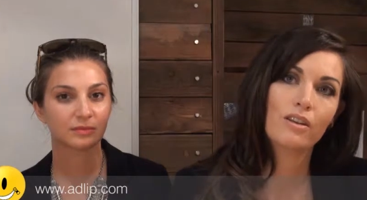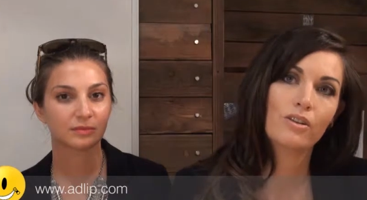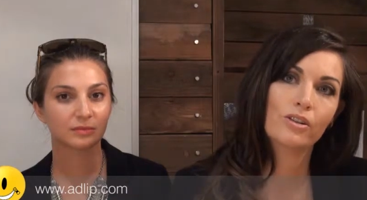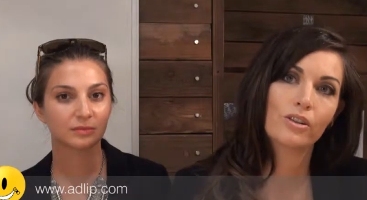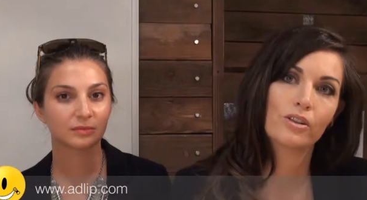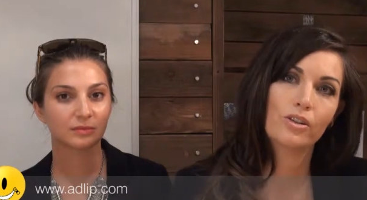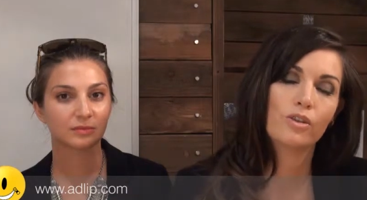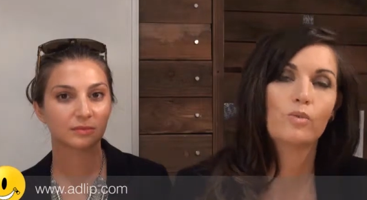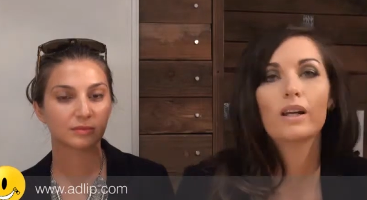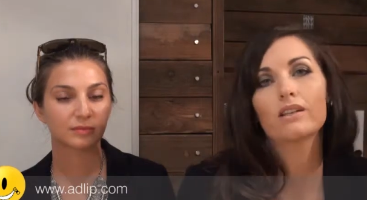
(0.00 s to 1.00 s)
Speaker 1: the user could
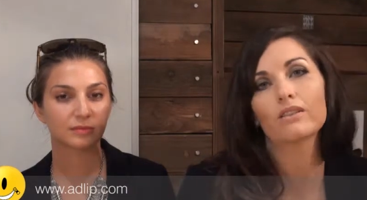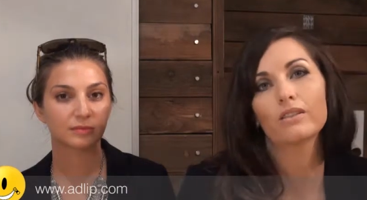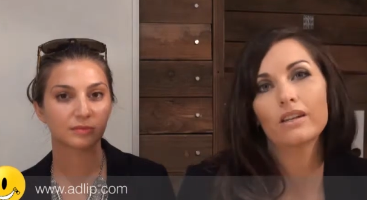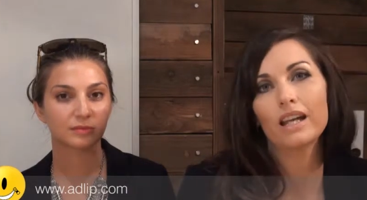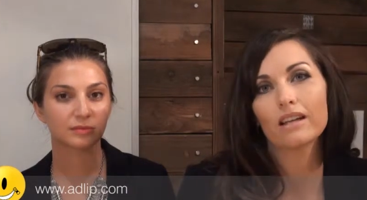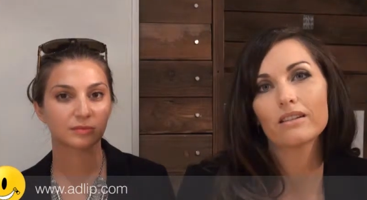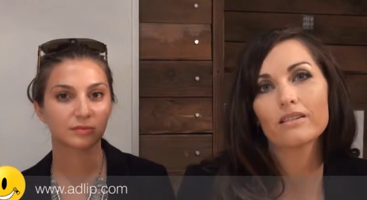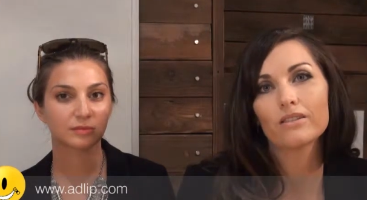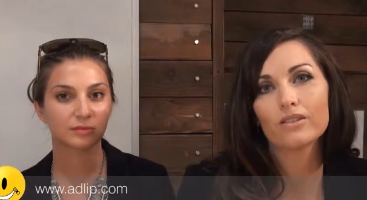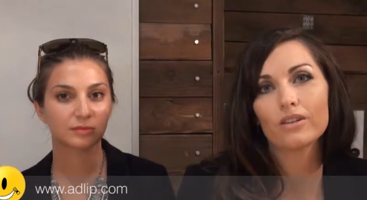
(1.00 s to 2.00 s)
choose where to go
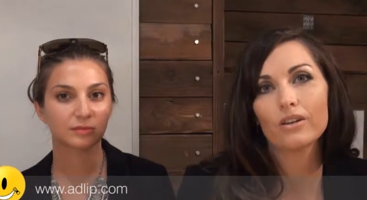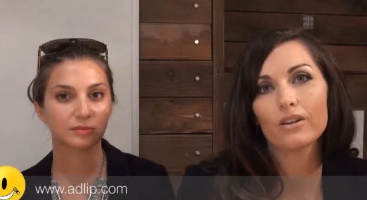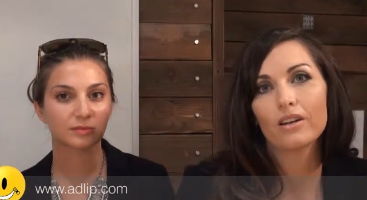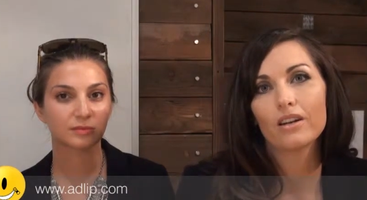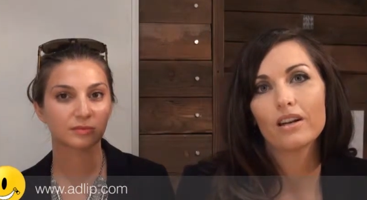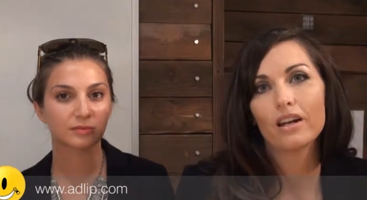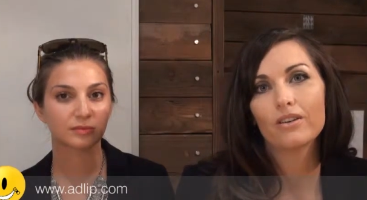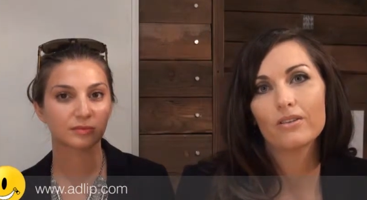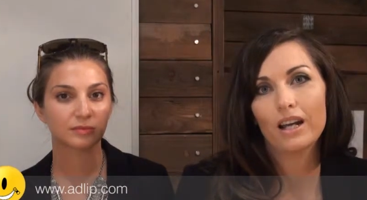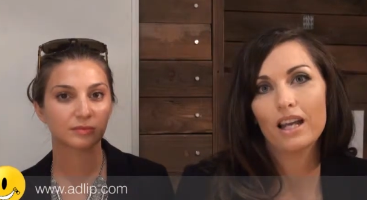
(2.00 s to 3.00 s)
next. So
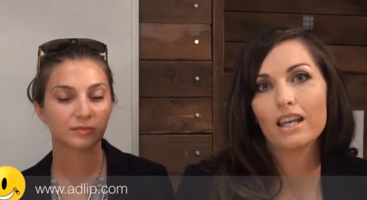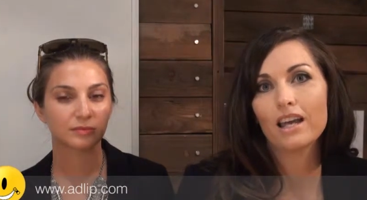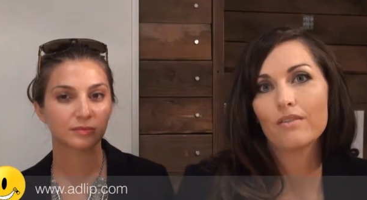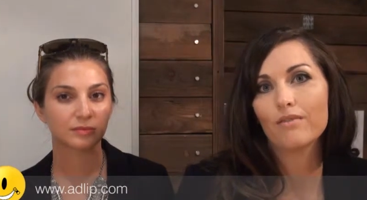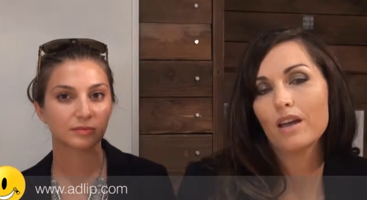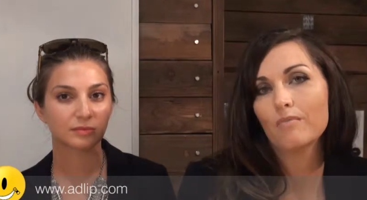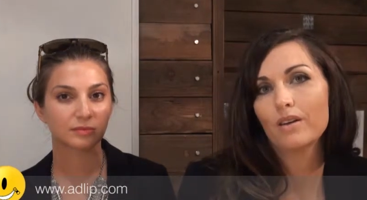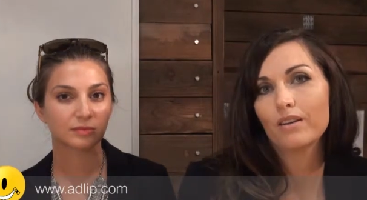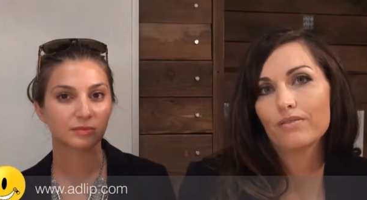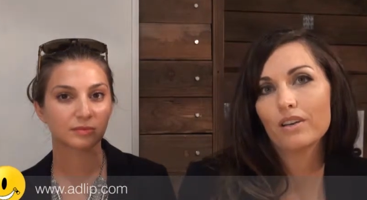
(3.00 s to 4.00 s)
it really gave them
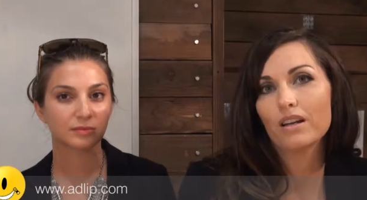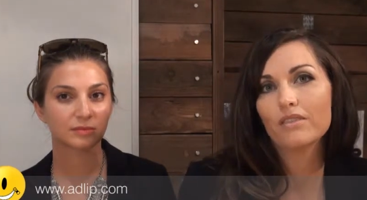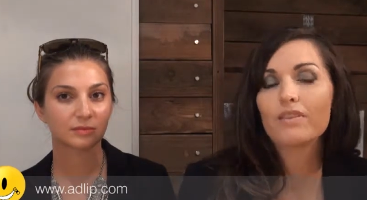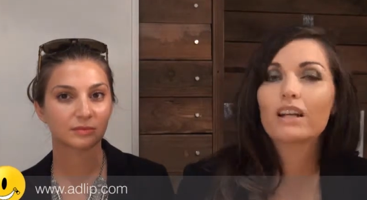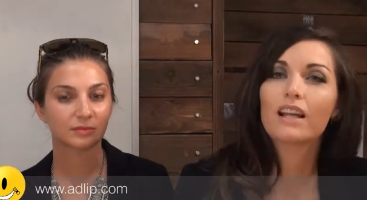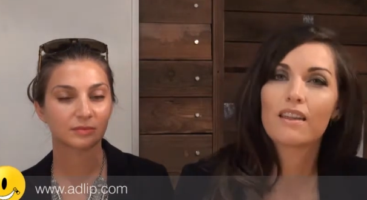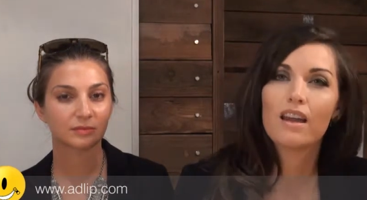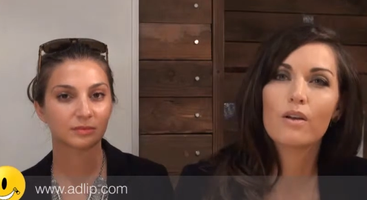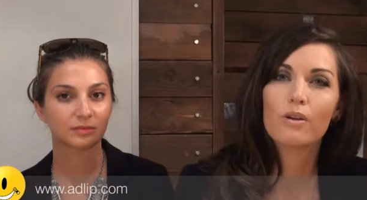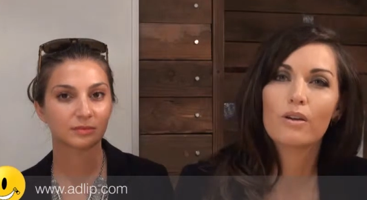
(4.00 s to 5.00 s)
a, a feel like
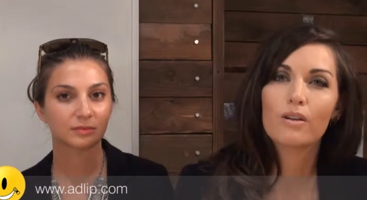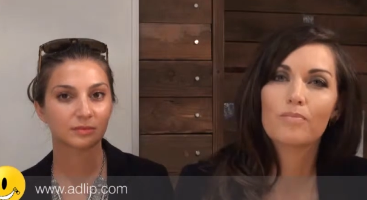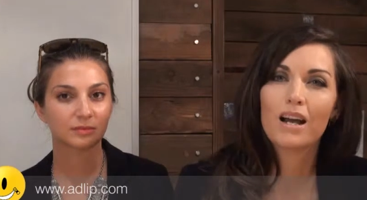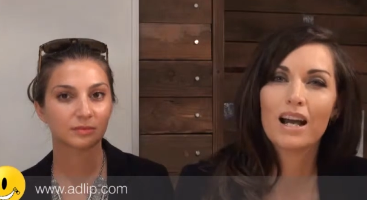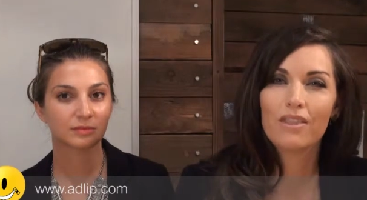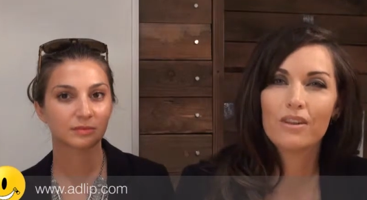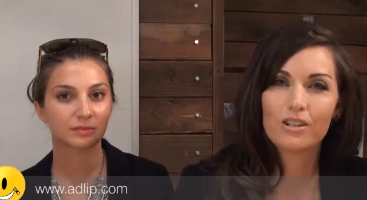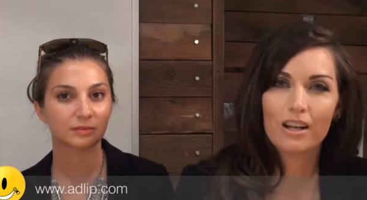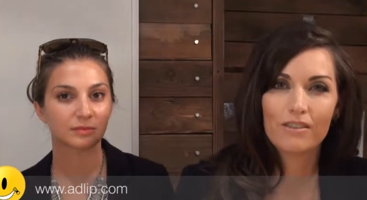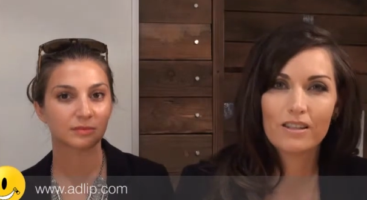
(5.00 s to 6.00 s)
they were behind the
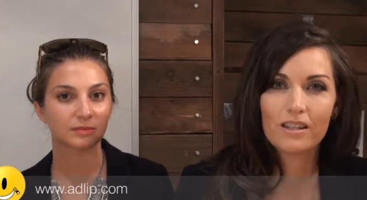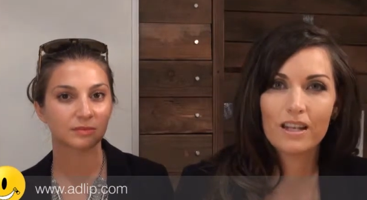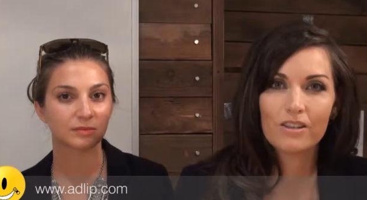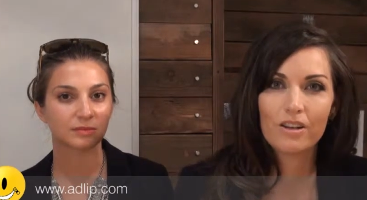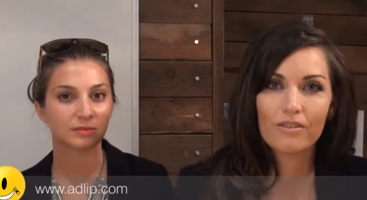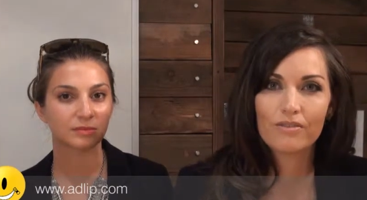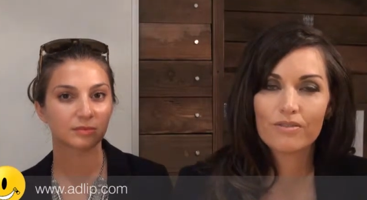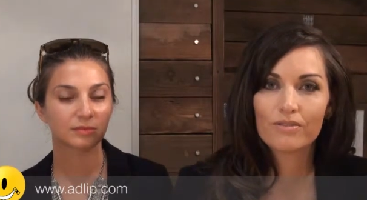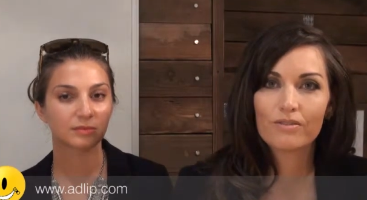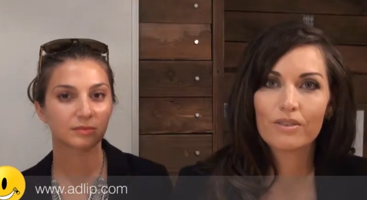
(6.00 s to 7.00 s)
driver's seat
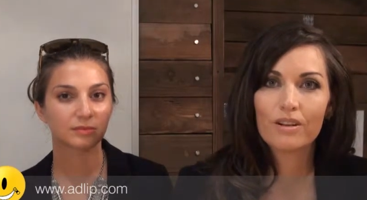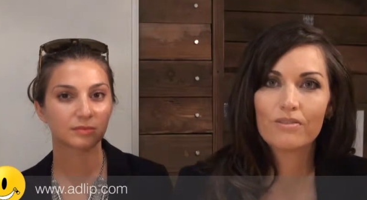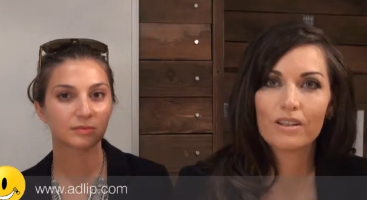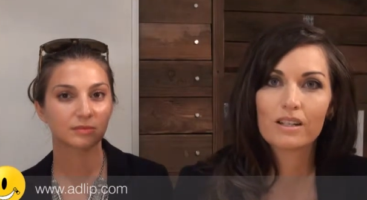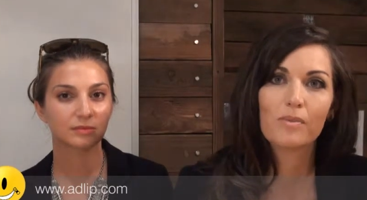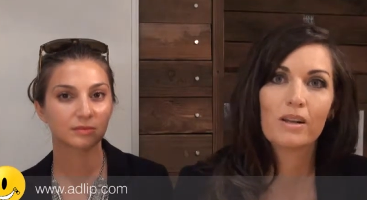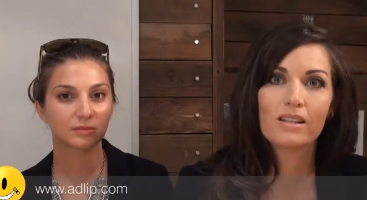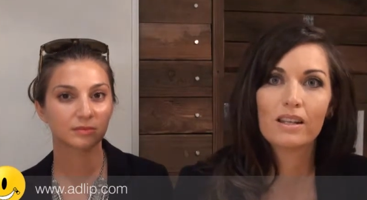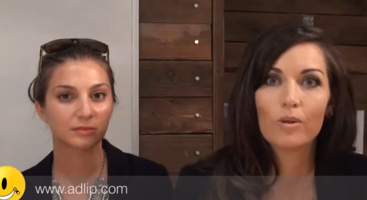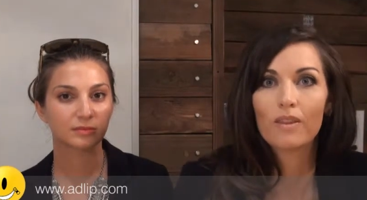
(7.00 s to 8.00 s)
of, of
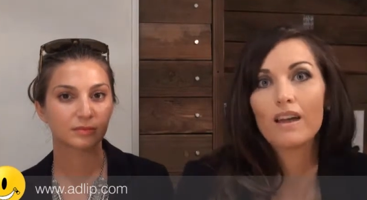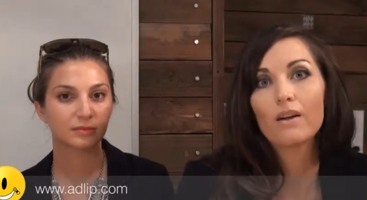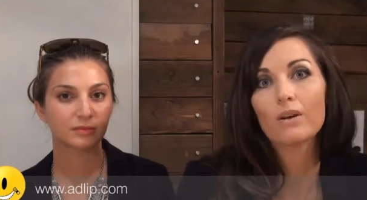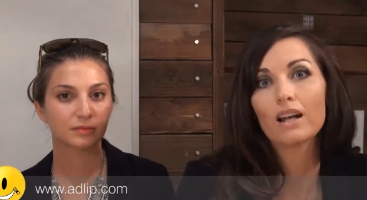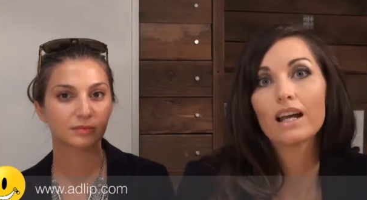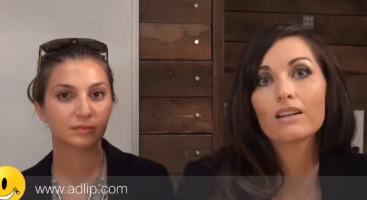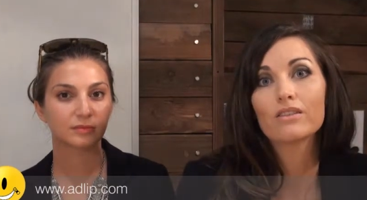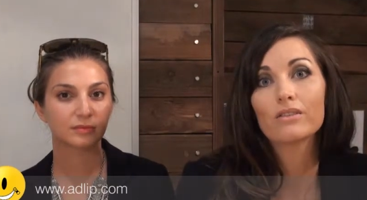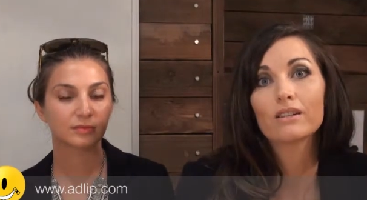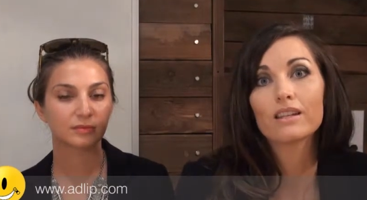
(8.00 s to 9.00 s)
experiencing what they would like
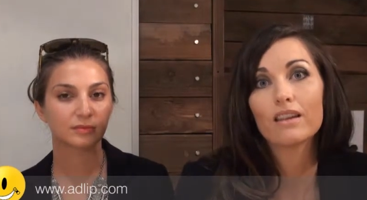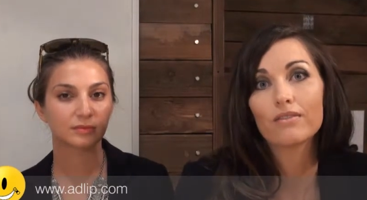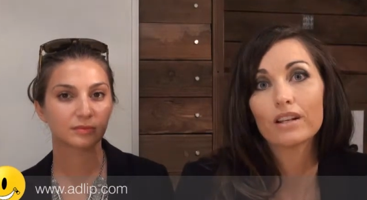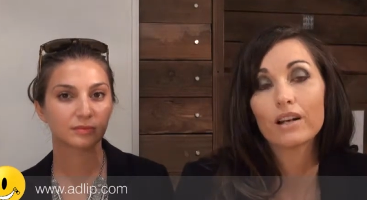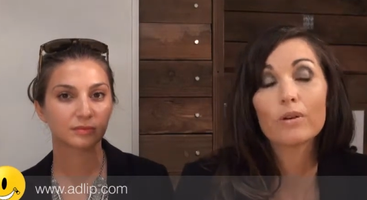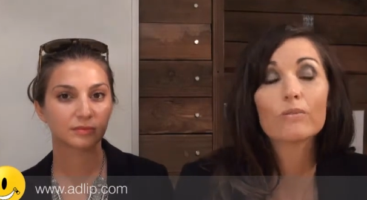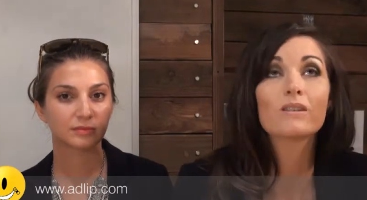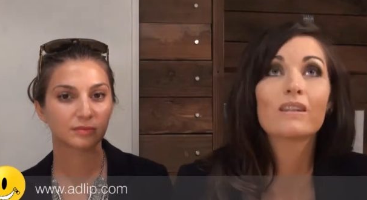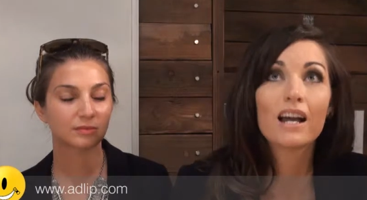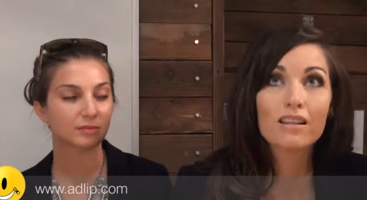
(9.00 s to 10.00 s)
to in South Africa. And what
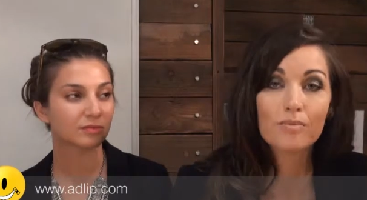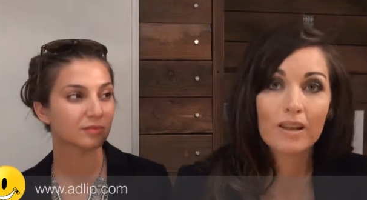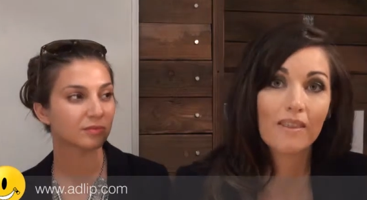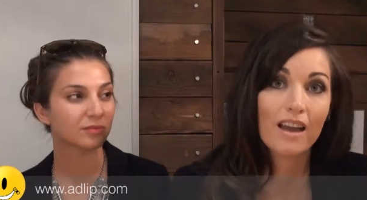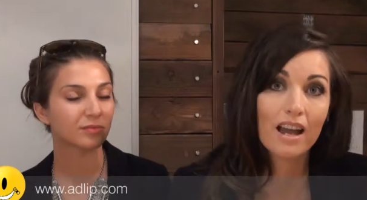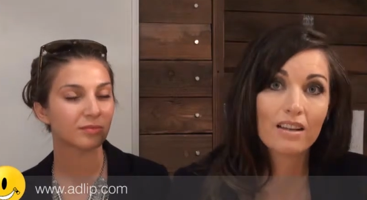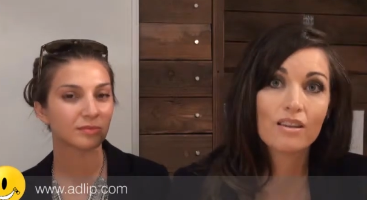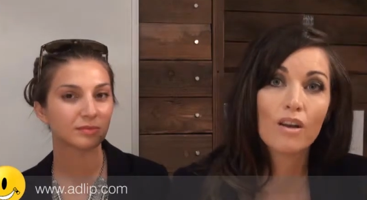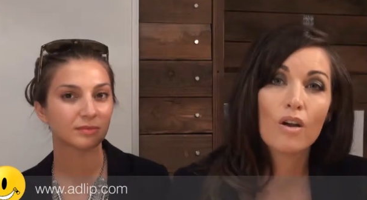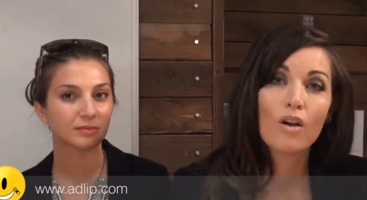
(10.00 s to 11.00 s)
was nice about that
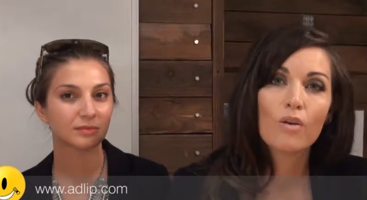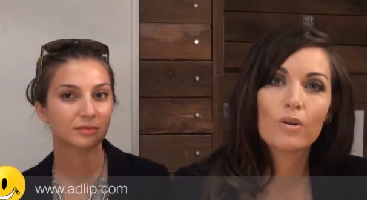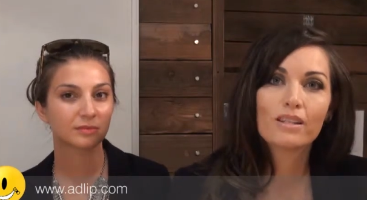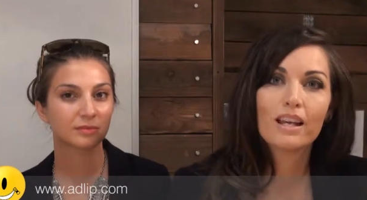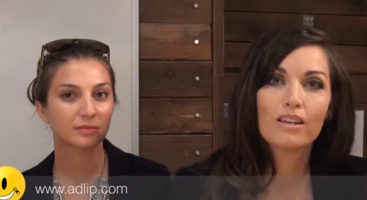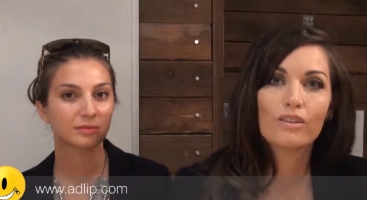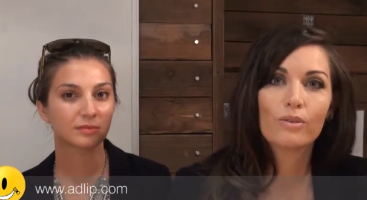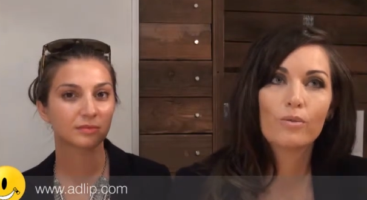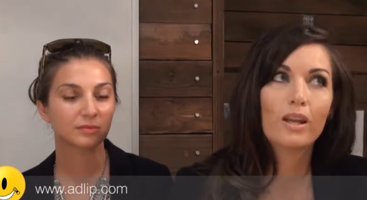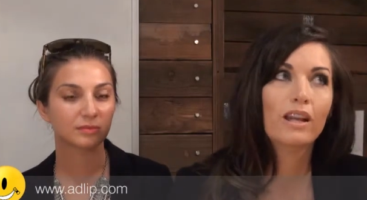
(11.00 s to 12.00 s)
was that
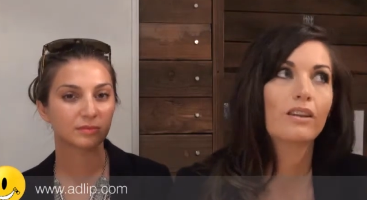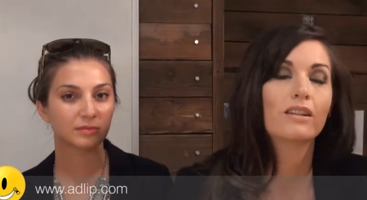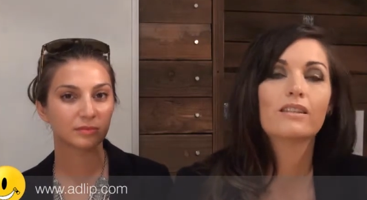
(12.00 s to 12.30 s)
we could